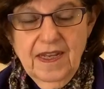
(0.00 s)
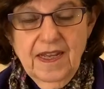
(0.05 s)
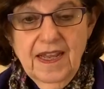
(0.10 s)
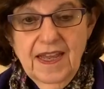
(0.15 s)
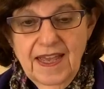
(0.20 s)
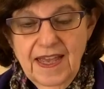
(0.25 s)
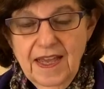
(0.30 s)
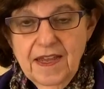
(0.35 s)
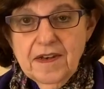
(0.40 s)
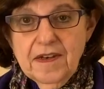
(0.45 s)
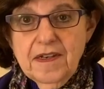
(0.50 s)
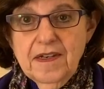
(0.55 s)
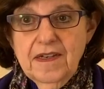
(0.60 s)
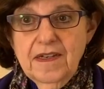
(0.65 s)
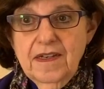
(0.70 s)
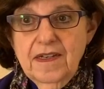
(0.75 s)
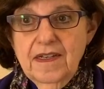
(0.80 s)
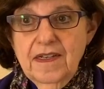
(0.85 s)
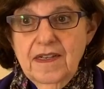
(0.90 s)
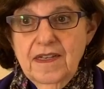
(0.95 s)
And
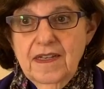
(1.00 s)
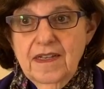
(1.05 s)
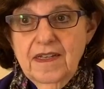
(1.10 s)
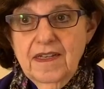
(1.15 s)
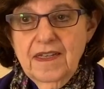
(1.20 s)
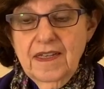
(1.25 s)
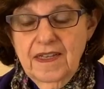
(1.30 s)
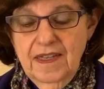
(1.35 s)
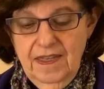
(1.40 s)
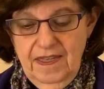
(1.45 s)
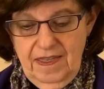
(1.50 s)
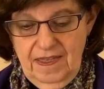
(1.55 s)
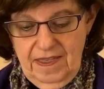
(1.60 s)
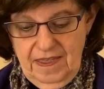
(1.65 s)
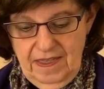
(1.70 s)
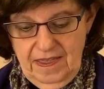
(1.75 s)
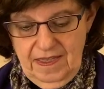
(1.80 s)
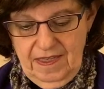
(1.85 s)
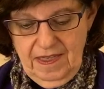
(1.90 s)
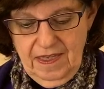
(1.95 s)

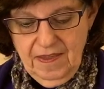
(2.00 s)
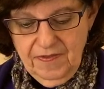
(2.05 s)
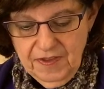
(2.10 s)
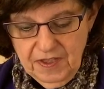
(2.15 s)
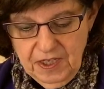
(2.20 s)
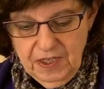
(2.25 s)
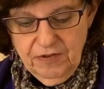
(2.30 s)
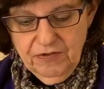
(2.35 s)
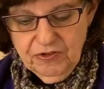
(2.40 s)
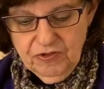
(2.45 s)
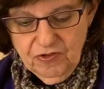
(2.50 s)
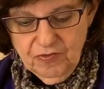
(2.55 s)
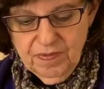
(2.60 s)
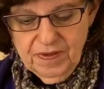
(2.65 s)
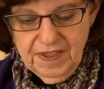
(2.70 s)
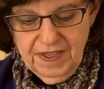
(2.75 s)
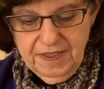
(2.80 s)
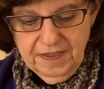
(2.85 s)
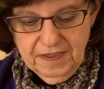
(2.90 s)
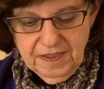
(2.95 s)
in the usual
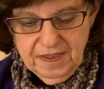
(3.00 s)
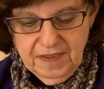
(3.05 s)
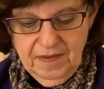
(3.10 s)
place,